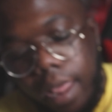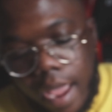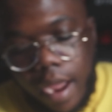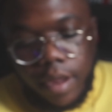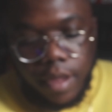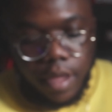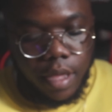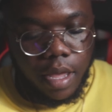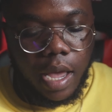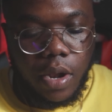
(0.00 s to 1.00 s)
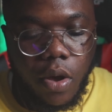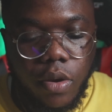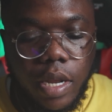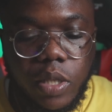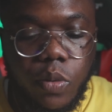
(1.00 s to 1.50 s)
there. And
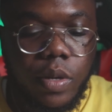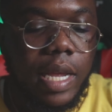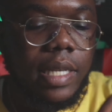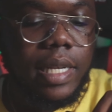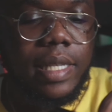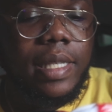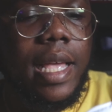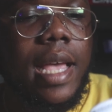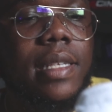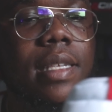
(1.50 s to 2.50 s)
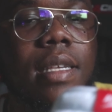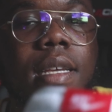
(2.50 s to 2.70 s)
on this one, it just says